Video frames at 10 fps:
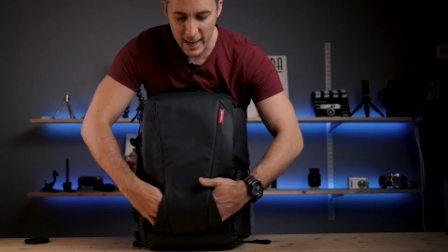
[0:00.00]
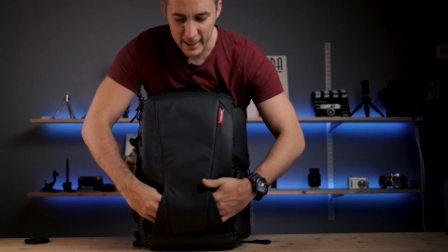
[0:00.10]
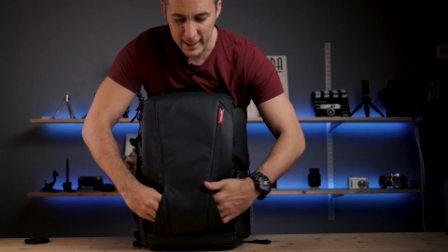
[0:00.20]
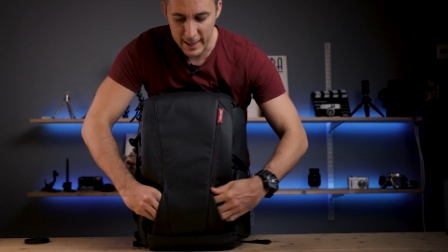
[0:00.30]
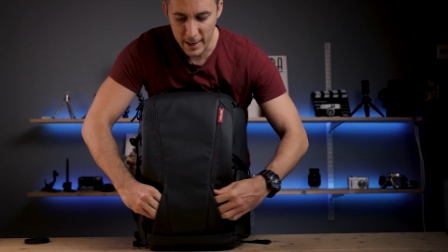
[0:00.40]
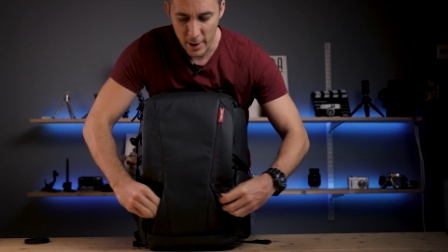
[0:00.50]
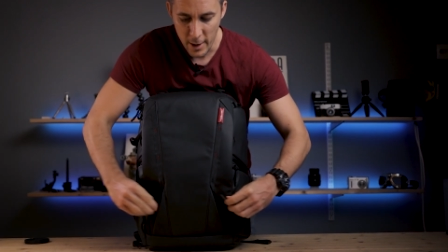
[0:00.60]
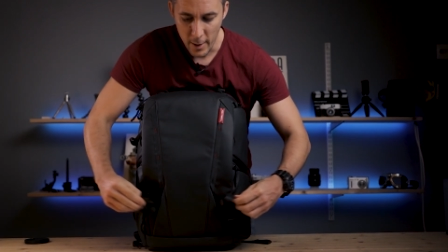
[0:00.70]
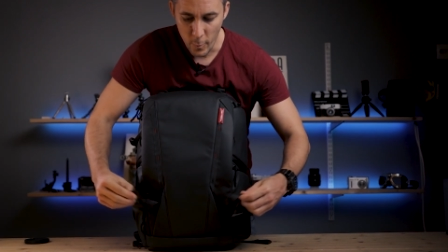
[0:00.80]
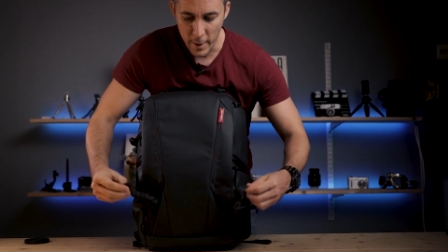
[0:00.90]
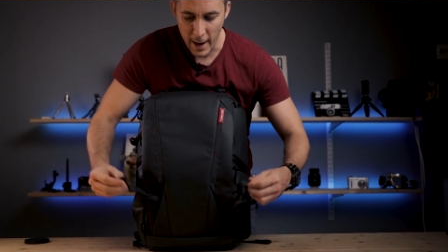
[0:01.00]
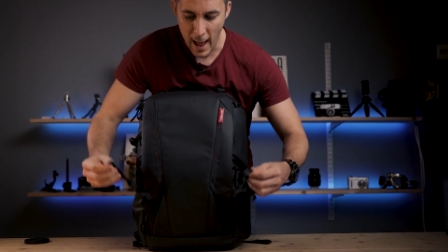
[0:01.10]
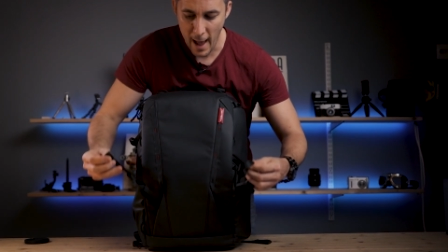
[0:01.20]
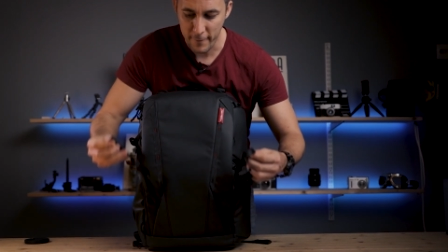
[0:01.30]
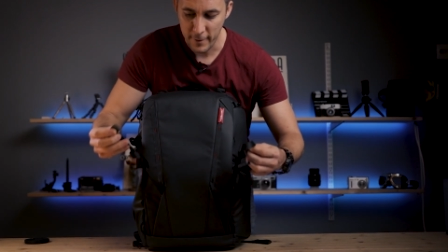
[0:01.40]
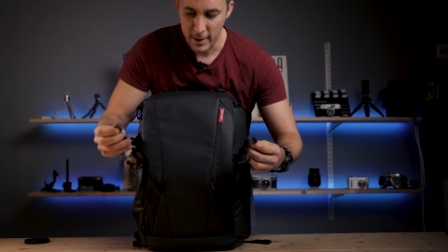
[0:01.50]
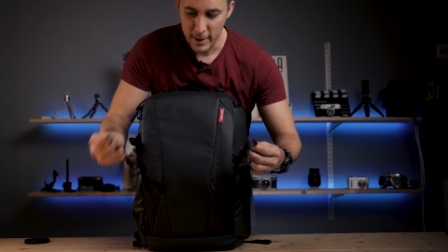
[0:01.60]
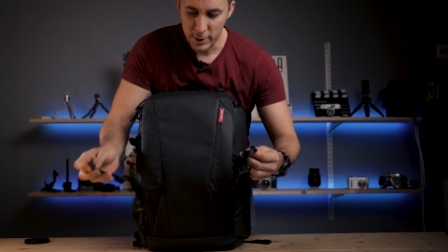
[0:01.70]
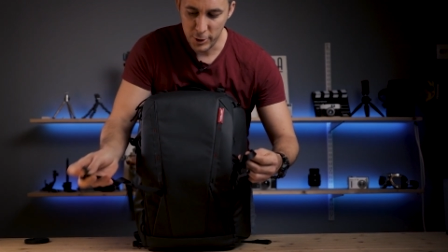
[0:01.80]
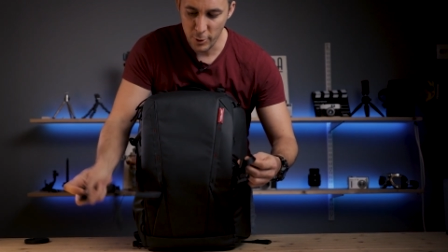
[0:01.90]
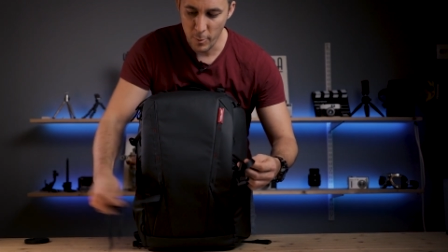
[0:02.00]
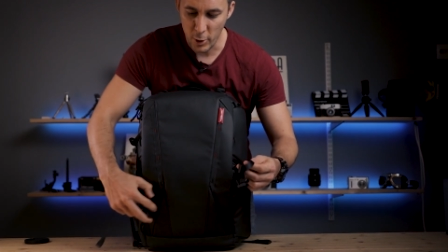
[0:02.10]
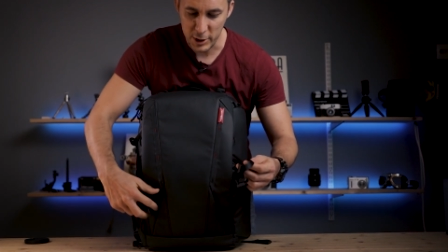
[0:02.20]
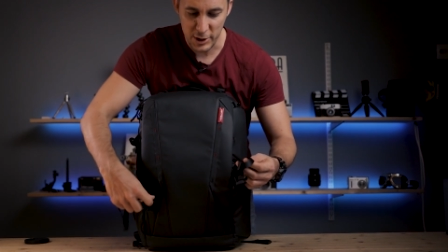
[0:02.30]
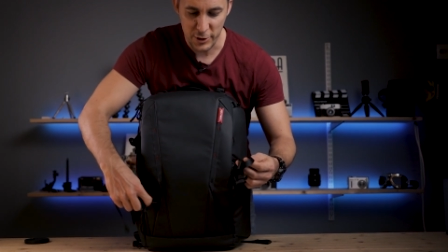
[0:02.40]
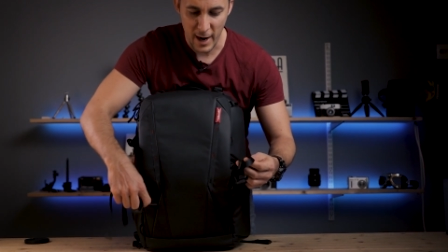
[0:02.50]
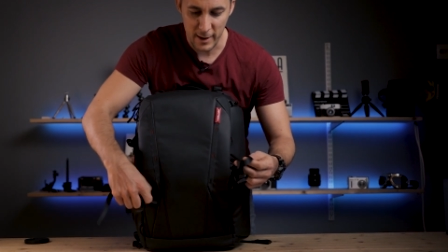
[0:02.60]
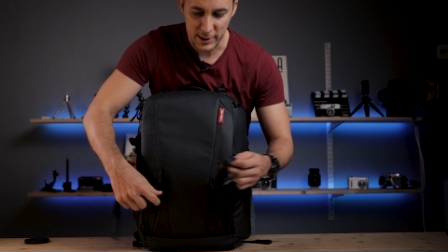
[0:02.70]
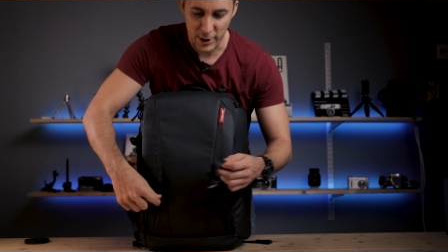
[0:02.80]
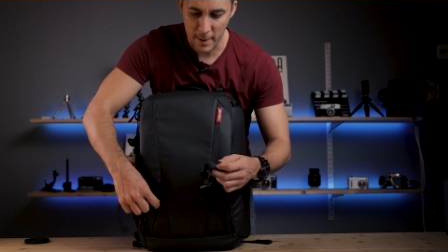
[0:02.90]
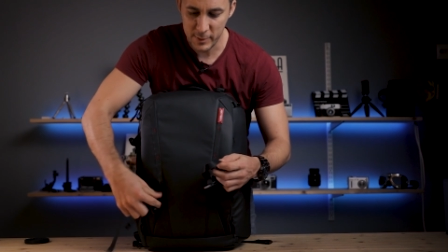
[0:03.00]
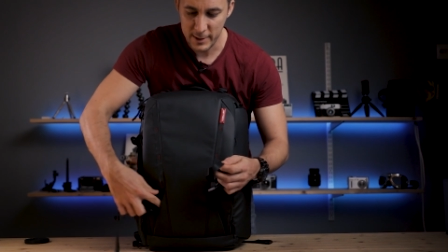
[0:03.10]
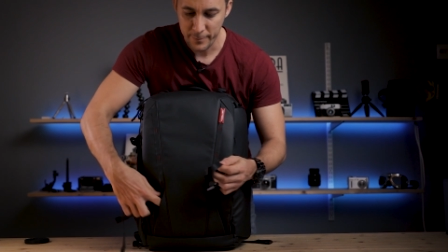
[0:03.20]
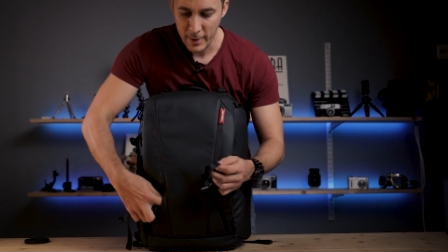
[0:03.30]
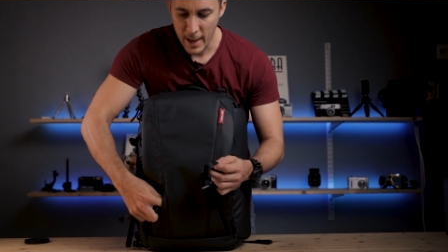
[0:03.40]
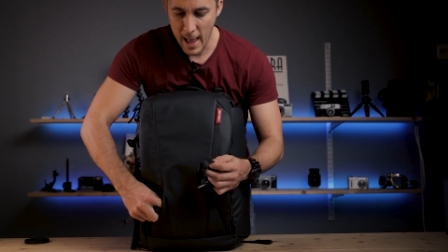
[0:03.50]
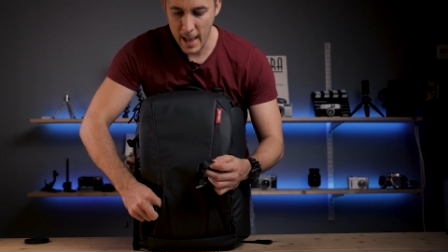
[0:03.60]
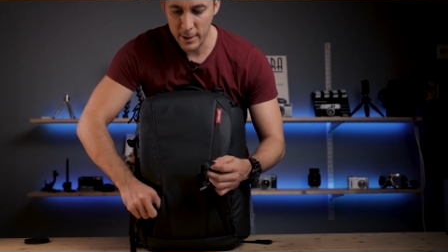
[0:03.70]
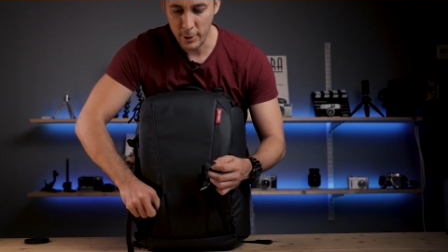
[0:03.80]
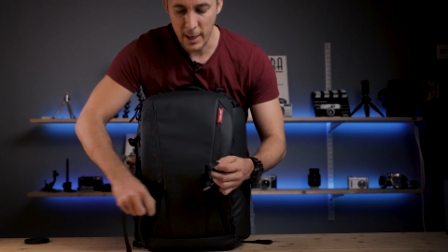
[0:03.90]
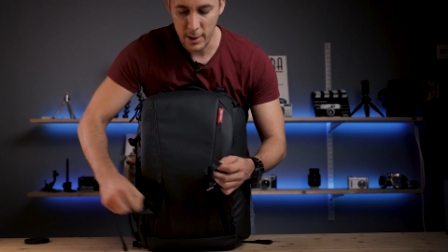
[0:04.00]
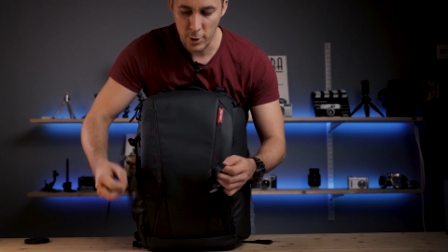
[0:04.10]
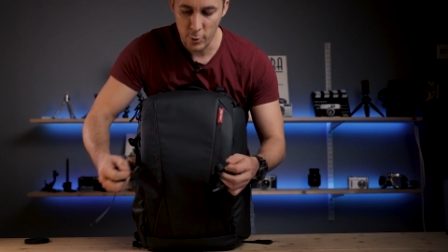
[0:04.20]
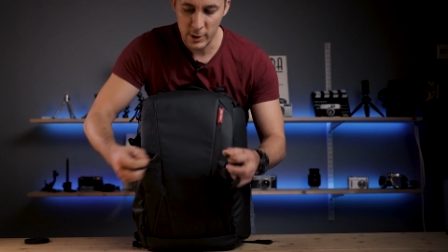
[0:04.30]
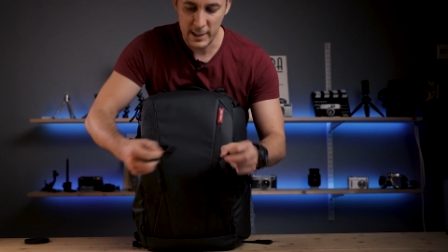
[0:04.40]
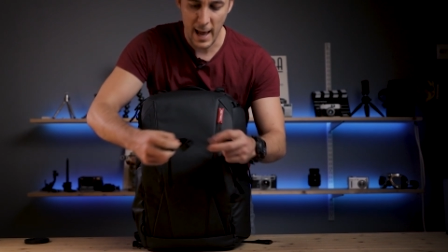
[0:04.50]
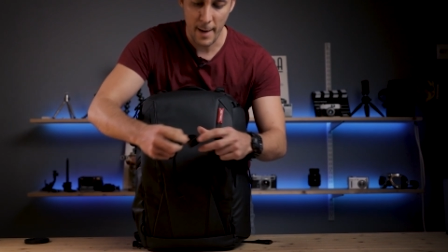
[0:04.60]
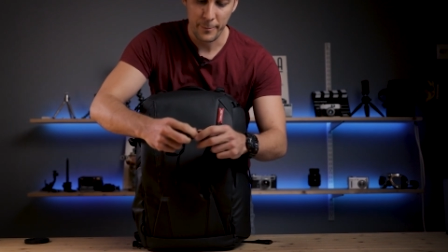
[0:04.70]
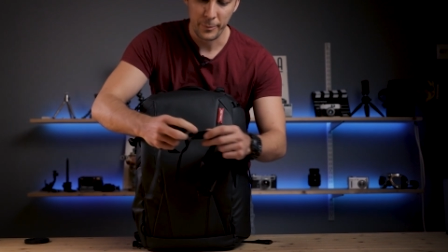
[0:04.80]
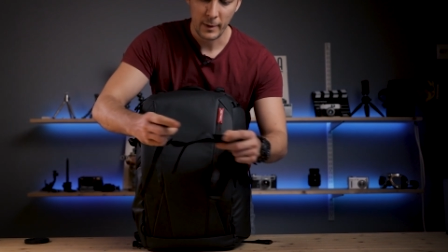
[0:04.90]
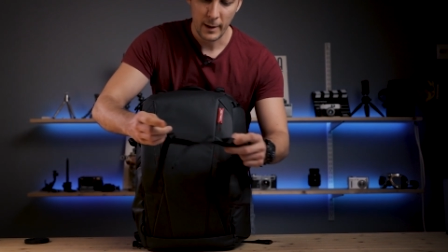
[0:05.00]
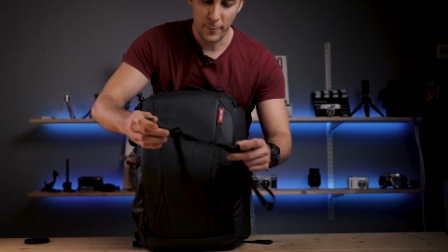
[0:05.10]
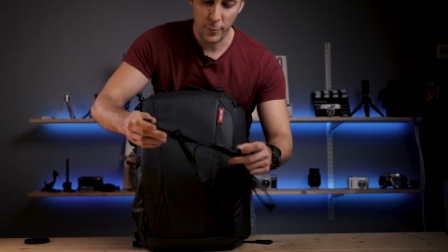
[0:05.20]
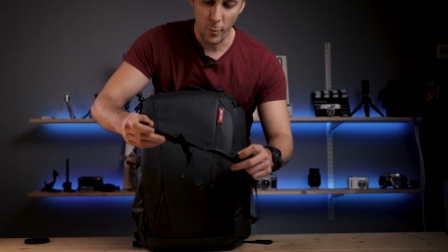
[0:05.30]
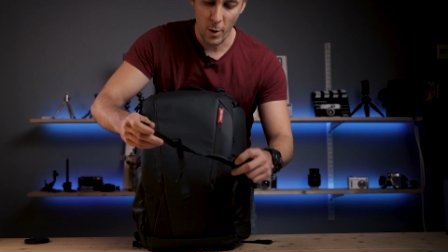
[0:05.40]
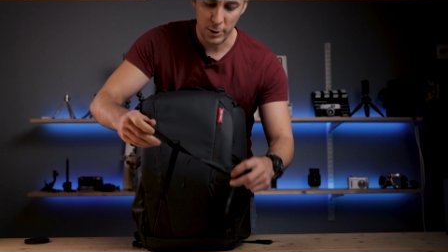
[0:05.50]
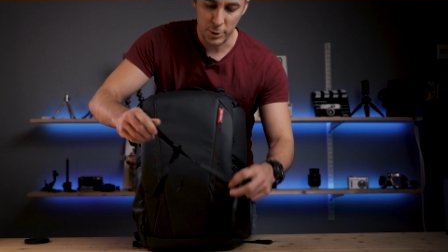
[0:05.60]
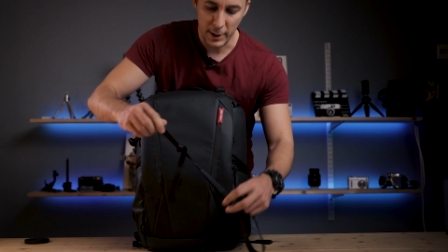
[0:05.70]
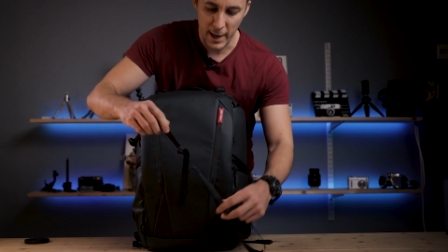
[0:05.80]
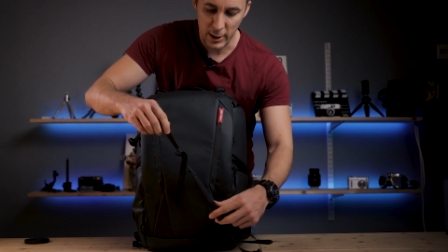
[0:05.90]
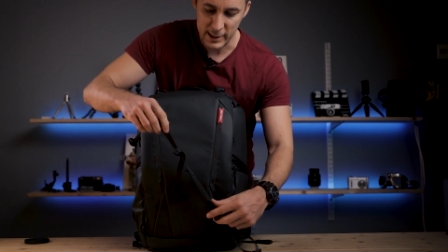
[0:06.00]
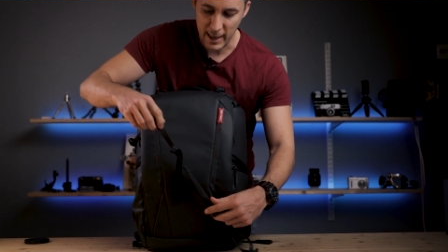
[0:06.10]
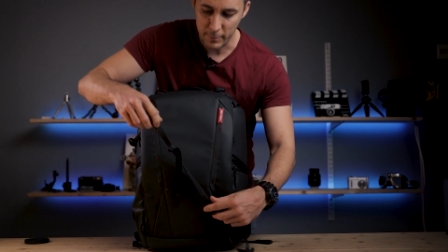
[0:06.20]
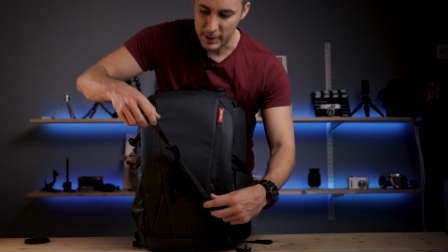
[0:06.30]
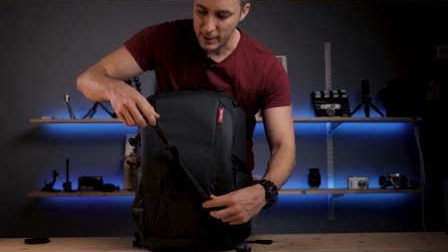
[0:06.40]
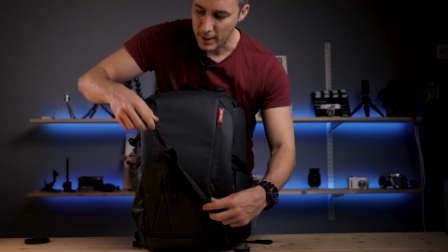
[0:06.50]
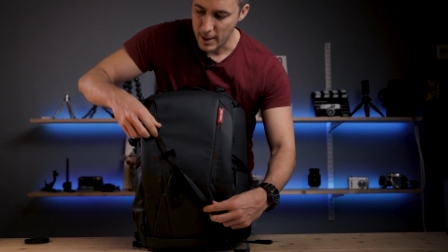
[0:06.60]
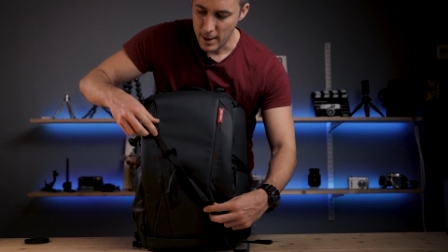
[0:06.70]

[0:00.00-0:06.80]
And here we have two more stra straps and you can use them if you want to carry something